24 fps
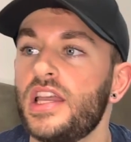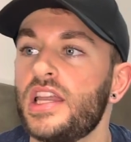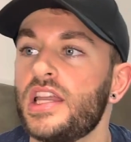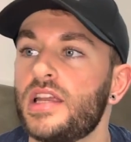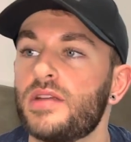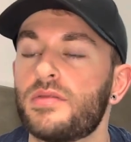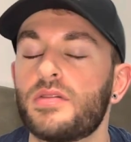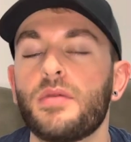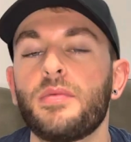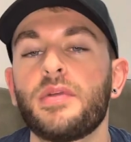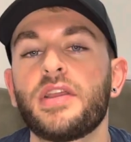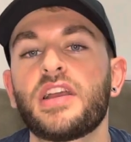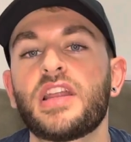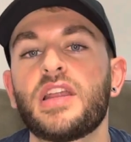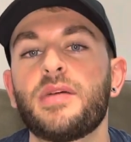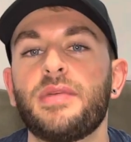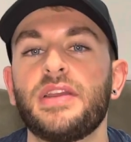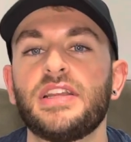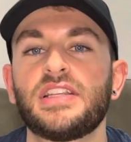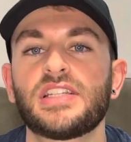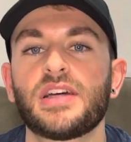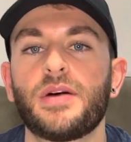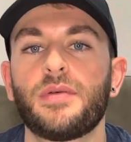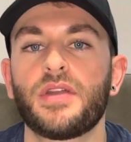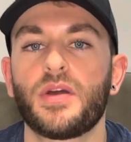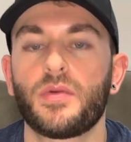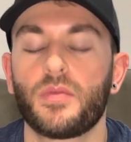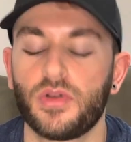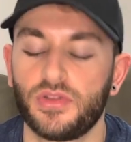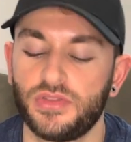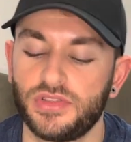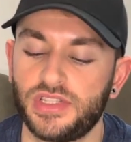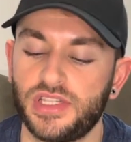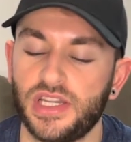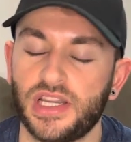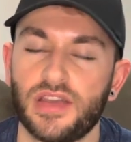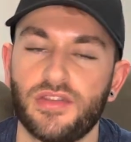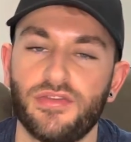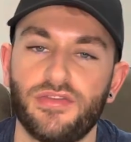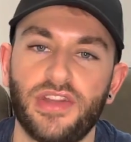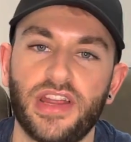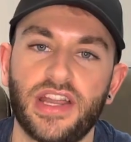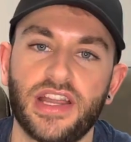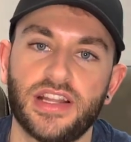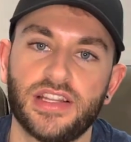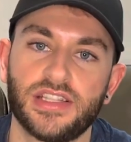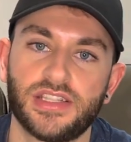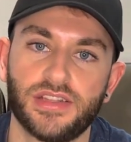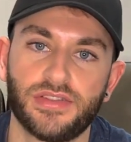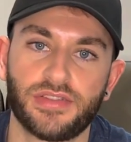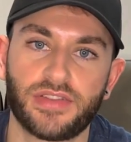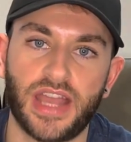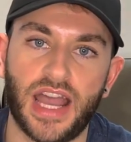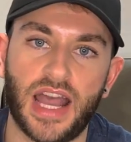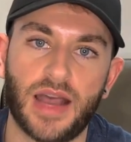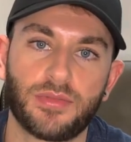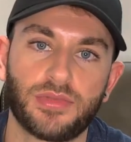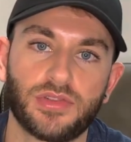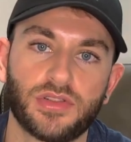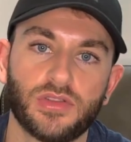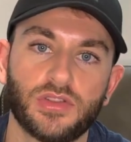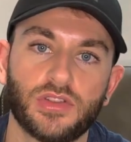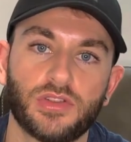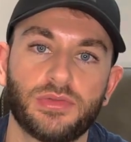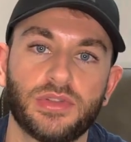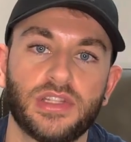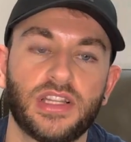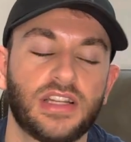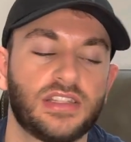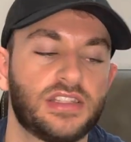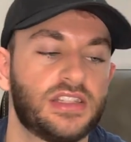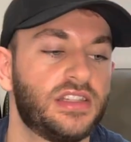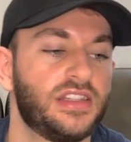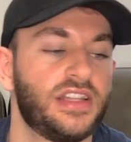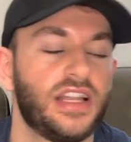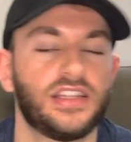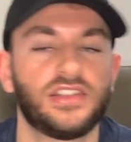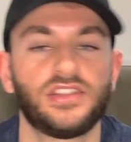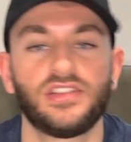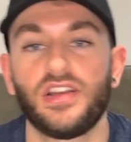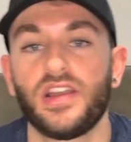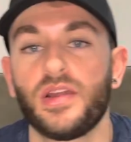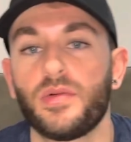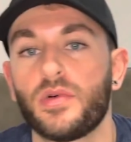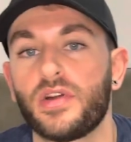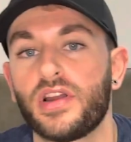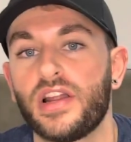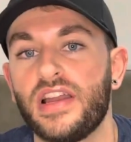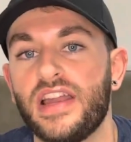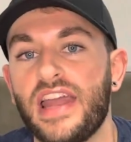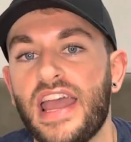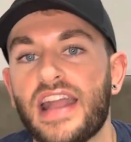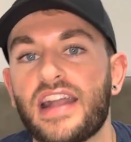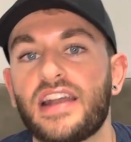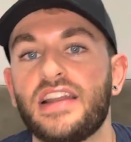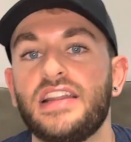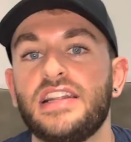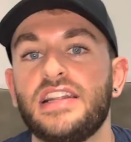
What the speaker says: You're probably going to be someone that wants the convenience of capsules but doesn't necessarily want to neck an